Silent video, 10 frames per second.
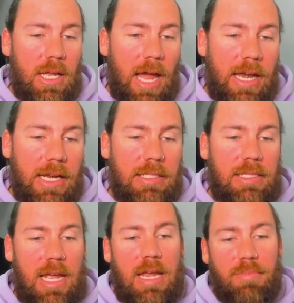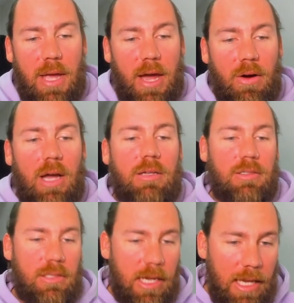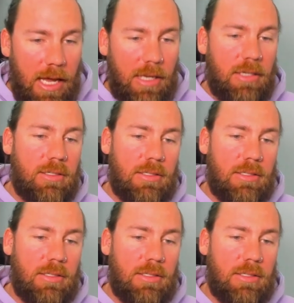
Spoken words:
And then scan power, again,